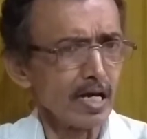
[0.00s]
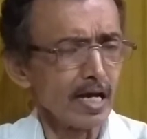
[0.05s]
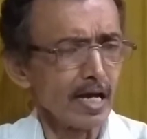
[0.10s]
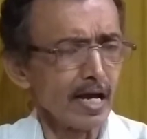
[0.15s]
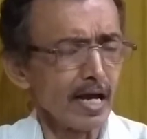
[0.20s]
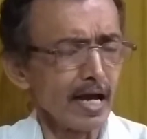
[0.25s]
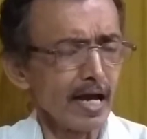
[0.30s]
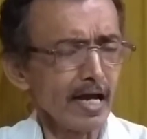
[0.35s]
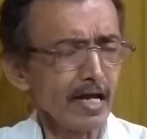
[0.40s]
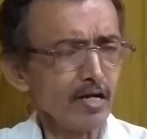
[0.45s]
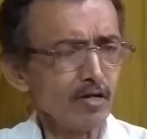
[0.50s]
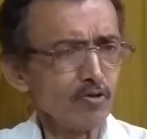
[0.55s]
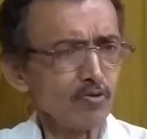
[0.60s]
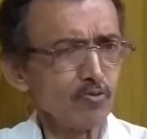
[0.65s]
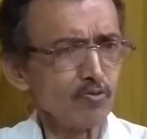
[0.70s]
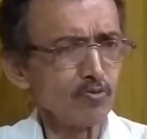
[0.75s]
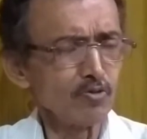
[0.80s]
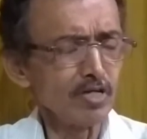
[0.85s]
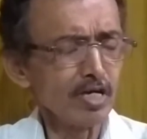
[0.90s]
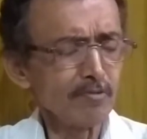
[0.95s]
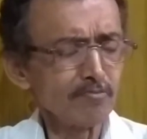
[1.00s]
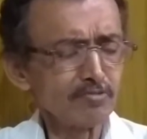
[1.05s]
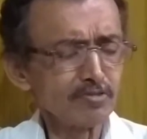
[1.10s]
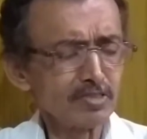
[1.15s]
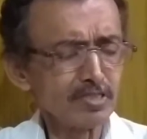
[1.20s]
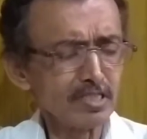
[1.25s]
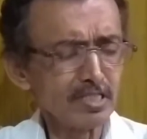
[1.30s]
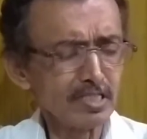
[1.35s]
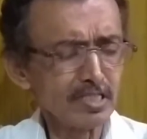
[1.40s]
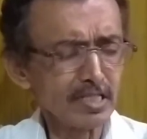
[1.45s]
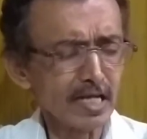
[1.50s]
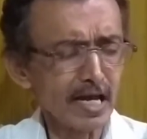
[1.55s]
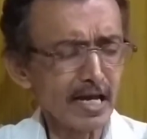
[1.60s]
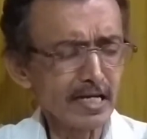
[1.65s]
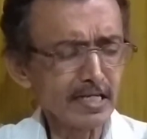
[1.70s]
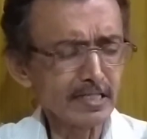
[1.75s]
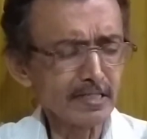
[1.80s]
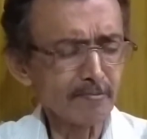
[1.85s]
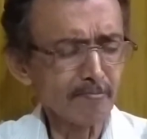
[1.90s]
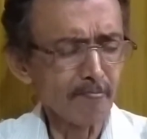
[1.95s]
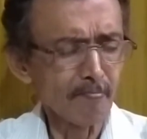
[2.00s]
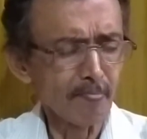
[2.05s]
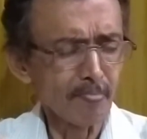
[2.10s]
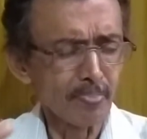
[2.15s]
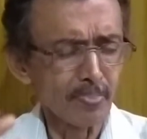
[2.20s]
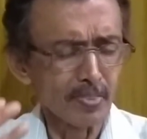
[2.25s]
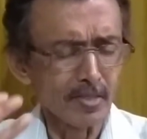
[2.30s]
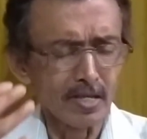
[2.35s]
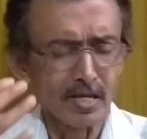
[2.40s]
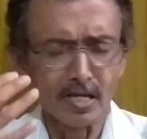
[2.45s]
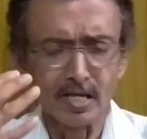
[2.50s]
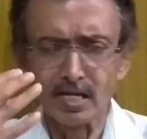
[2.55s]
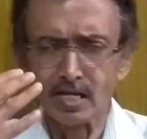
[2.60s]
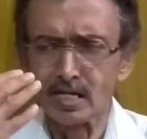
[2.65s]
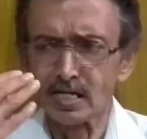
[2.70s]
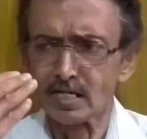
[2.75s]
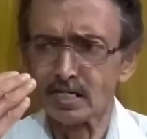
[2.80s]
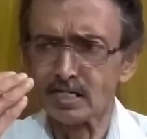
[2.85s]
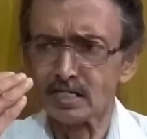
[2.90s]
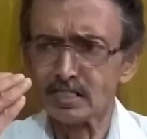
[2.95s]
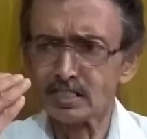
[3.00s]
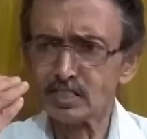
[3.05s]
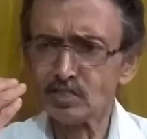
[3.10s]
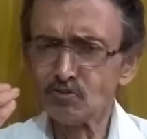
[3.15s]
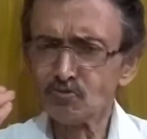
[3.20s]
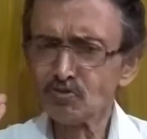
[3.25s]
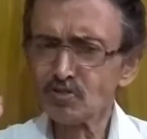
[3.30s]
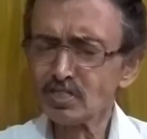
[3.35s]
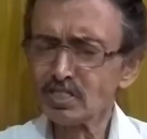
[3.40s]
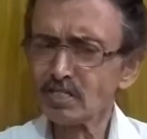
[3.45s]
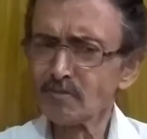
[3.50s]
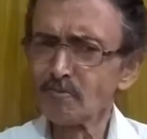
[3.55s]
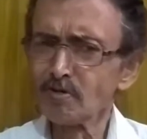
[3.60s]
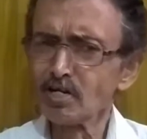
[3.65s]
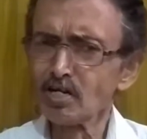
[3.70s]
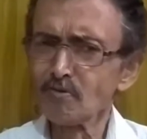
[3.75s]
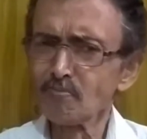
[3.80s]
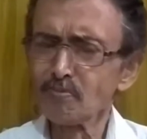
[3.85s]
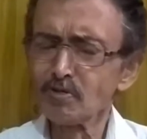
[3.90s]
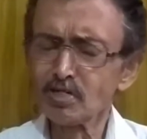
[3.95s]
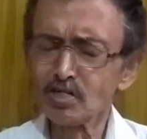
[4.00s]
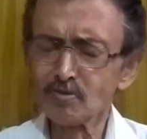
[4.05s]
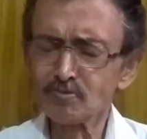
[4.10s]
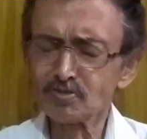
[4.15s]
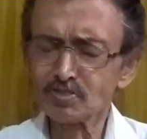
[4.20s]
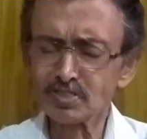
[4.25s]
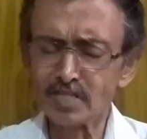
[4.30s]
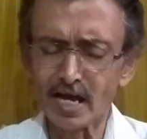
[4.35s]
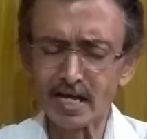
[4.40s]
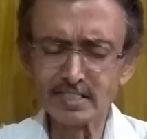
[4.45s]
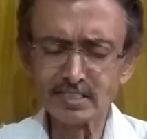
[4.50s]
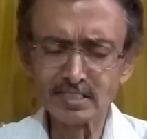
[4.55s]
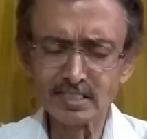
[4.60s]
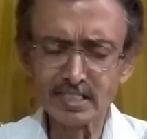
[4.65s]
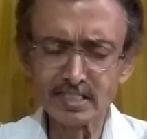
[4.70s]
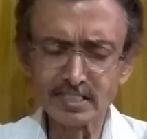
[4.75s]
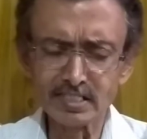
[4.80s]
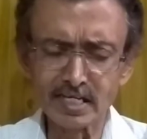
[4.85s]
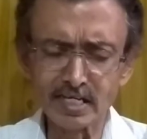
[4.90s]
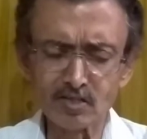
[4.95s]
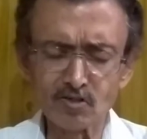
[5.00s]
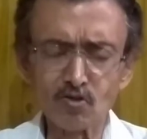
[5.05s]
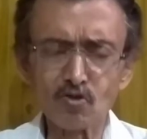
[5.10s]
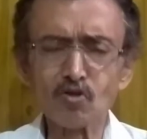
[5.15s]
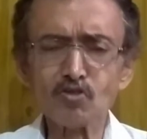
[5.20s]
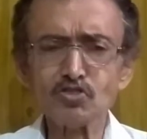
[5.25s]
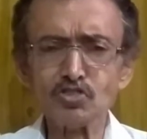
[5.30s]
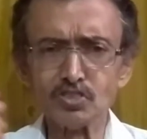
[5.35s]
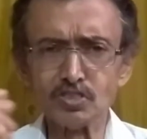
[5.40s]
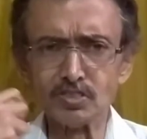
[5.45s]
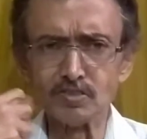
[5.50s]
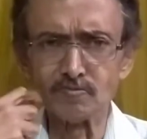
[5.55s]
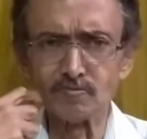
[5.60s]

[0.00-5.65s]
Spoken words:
And we have seen that due to the development of science and technology,